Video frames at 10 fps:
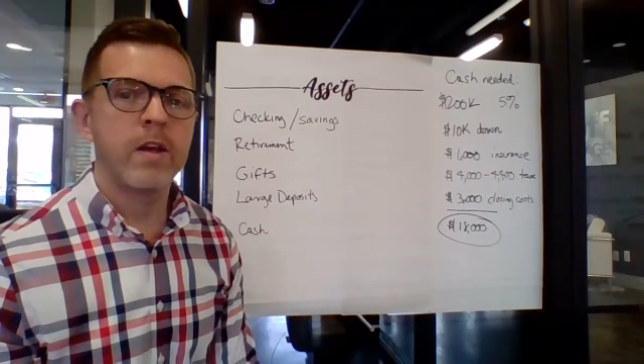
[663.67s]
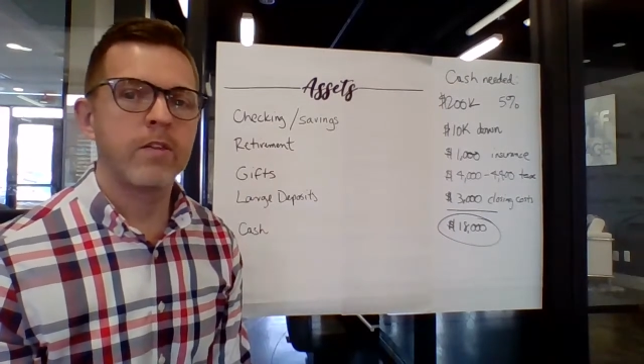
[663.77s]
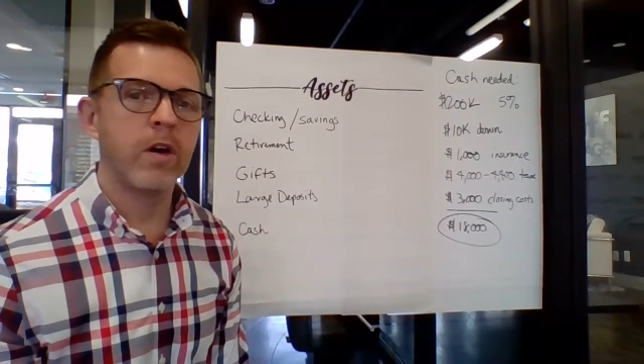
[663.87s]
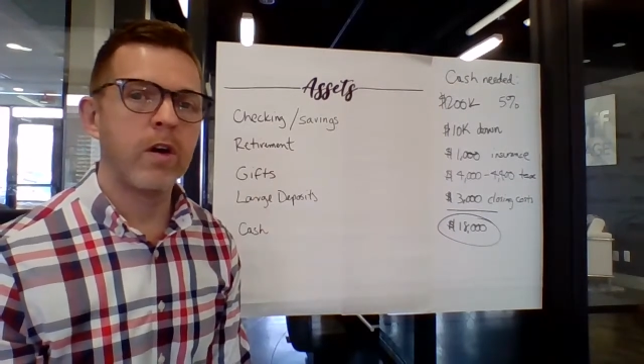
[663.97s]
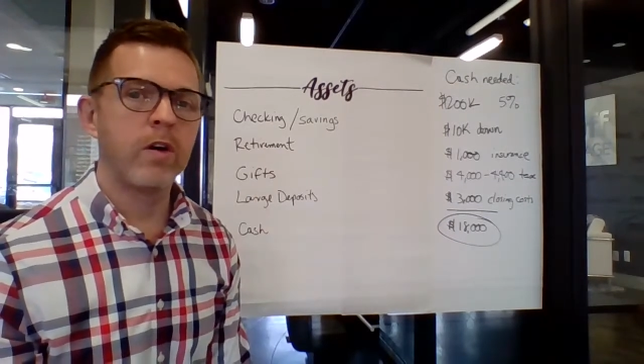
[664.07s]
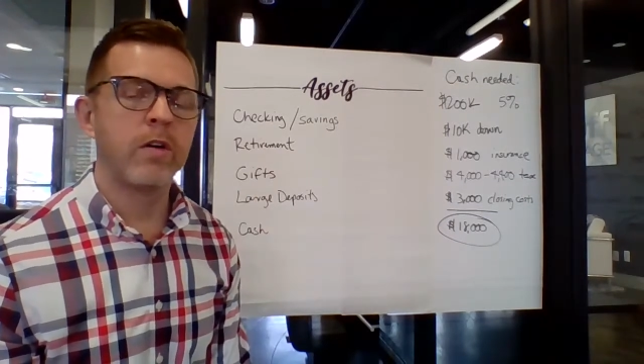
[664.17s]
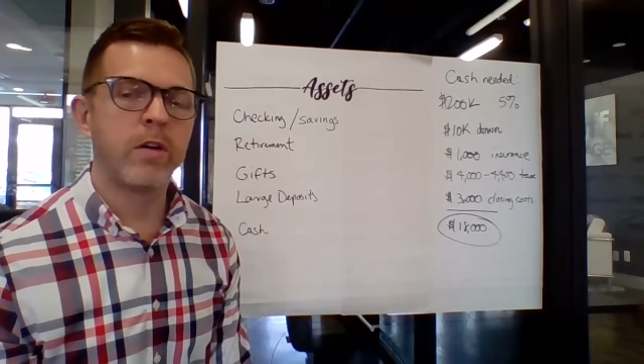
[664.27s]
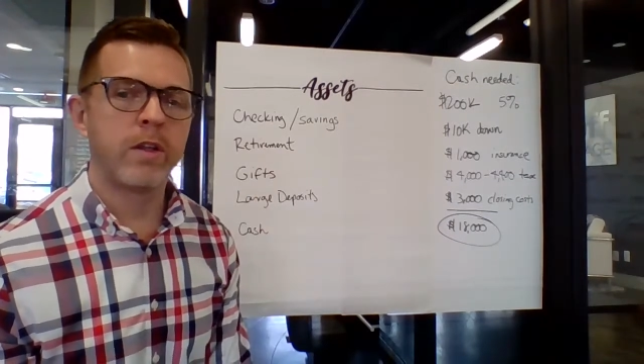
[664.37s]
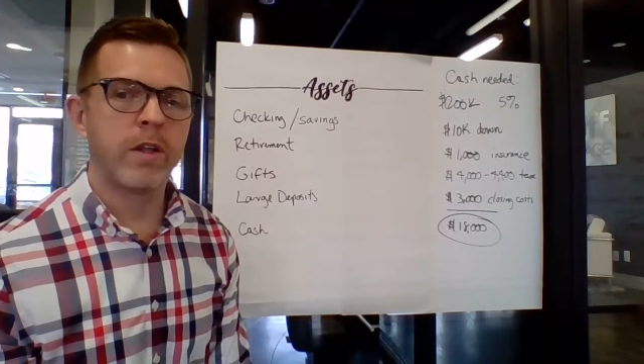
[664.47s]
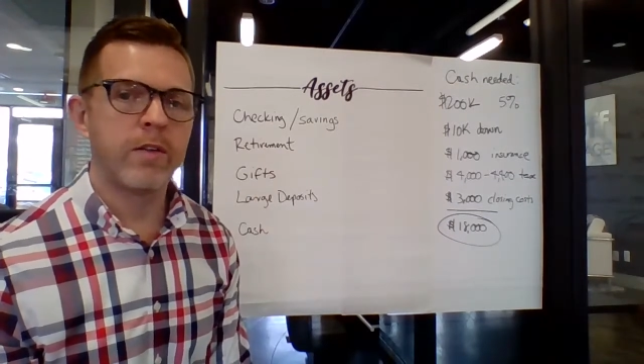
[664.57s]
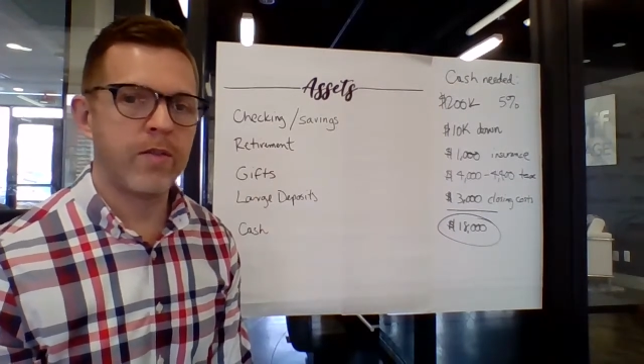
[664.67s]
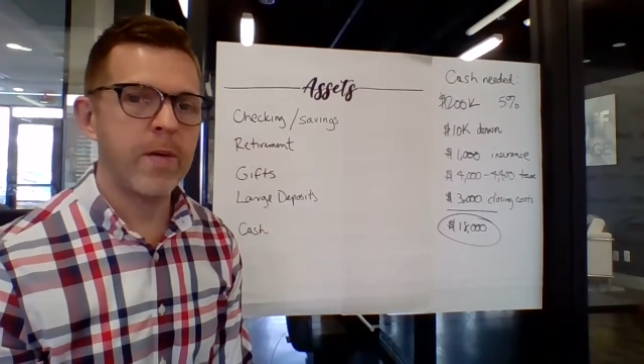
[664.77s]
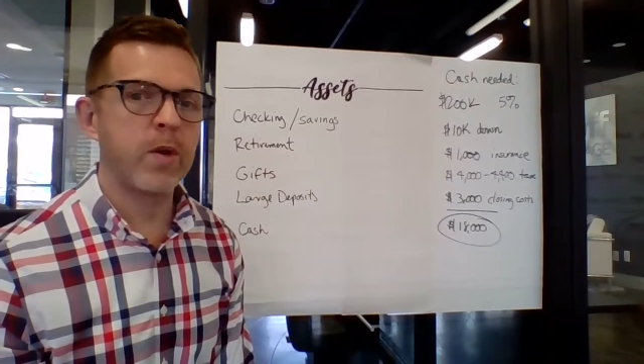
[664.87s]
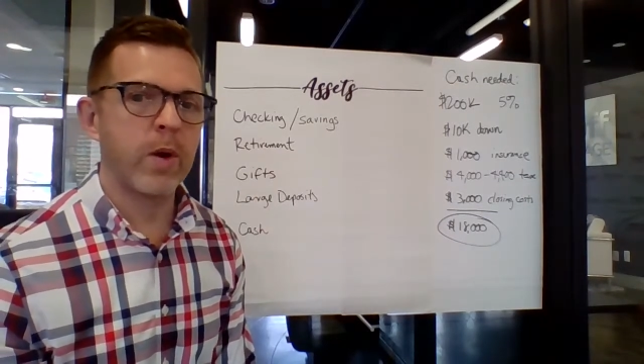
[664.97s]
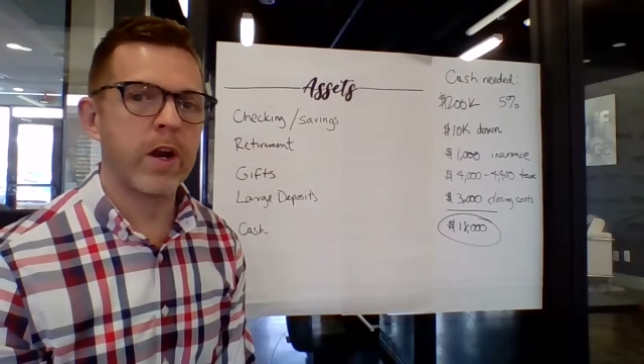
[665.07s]
So
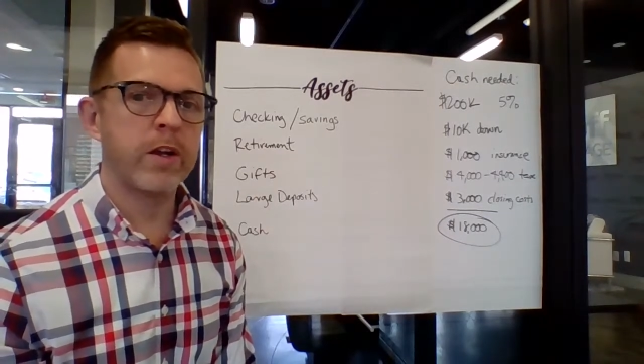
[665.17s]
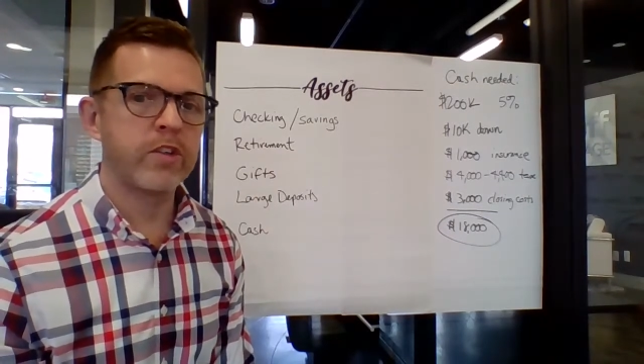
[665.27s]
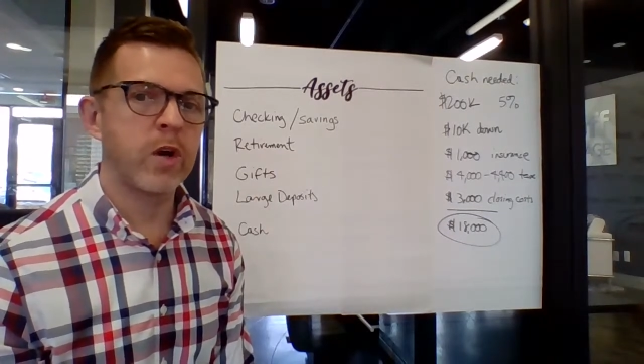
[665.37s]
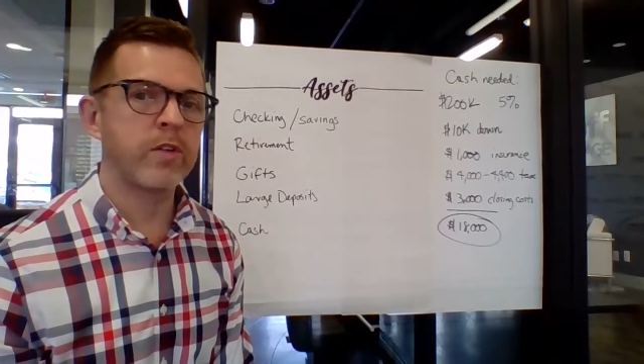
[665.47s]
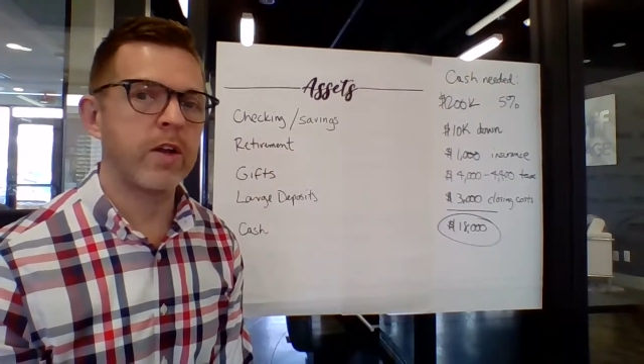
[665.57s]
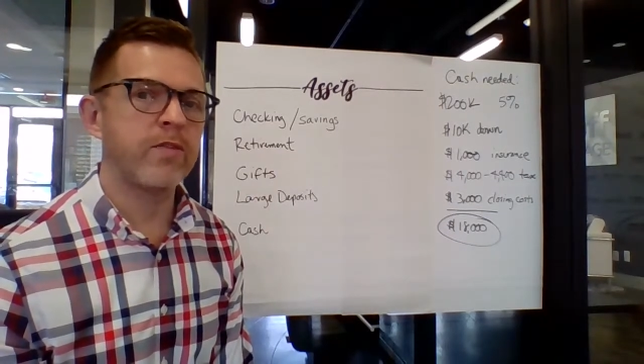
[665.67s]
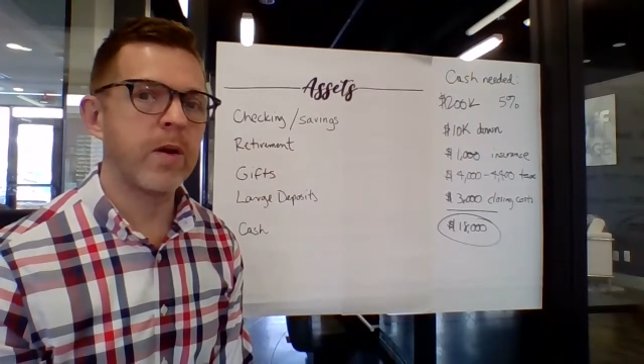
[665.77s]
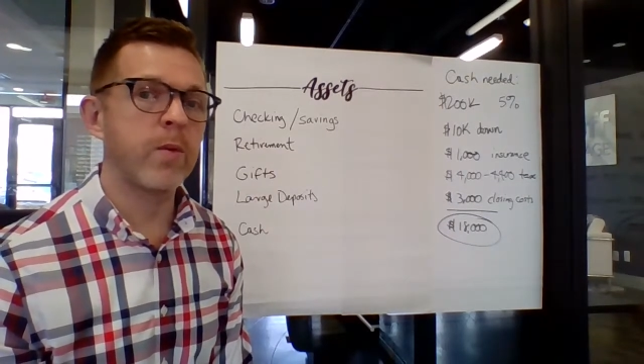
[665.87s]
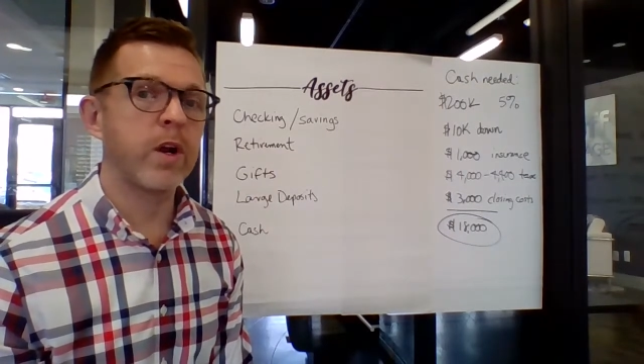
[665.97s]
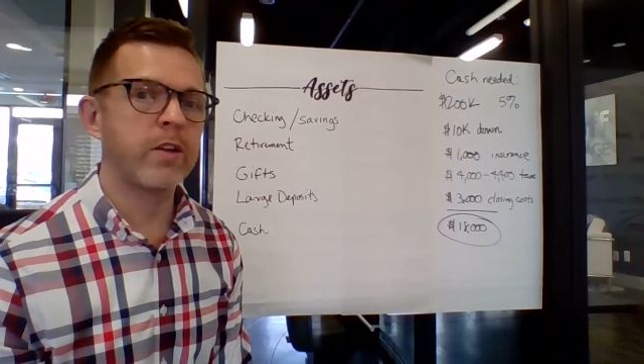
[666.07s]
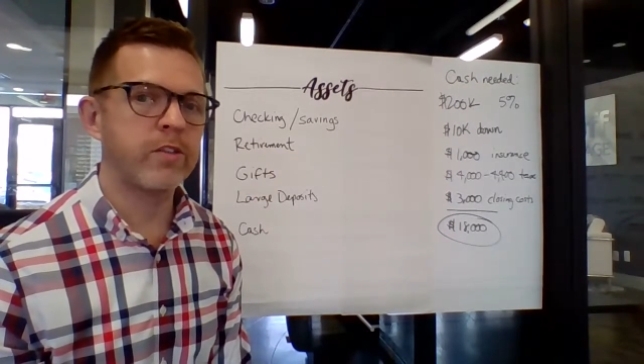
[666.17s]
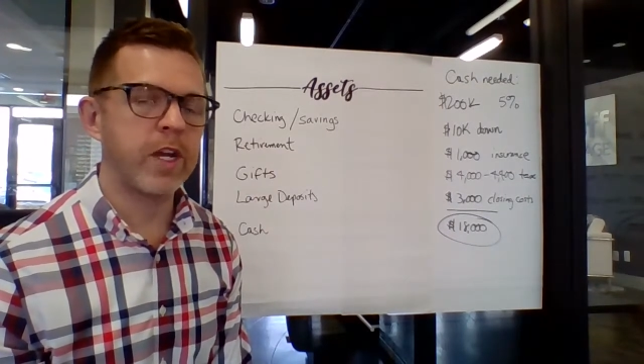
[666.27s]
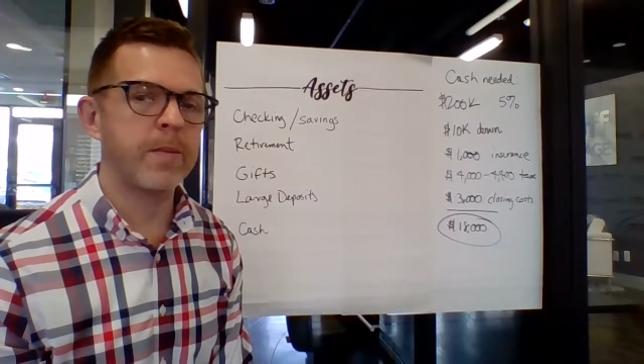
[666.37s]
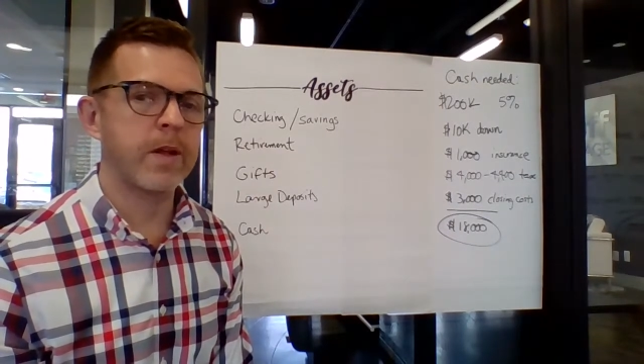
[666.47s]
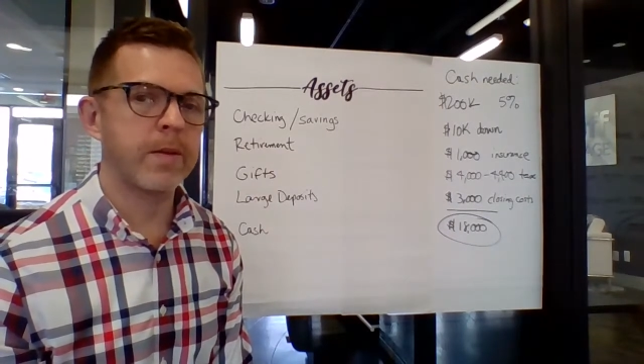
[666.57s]
February, shows on February's
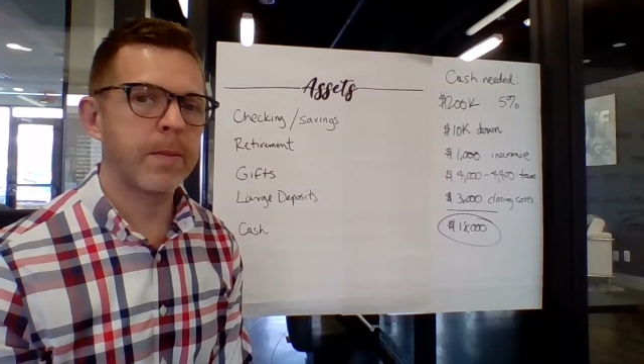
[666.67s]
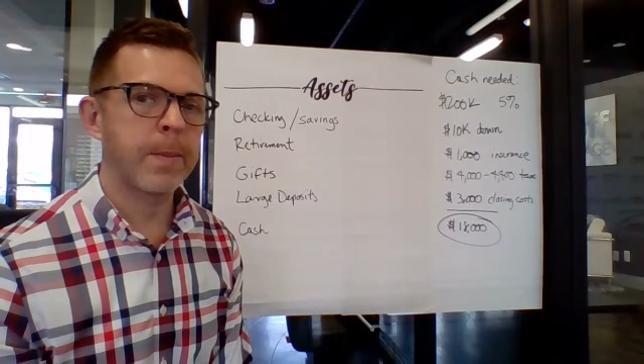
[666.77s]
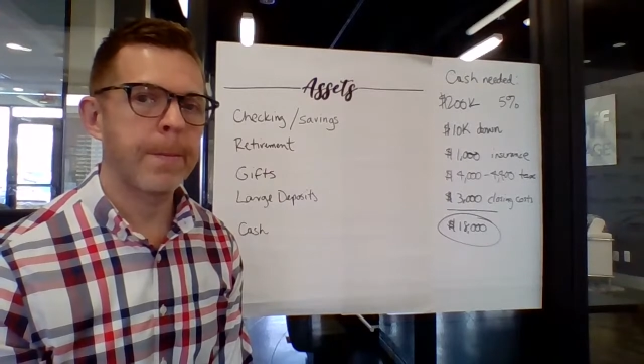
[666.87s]
statement.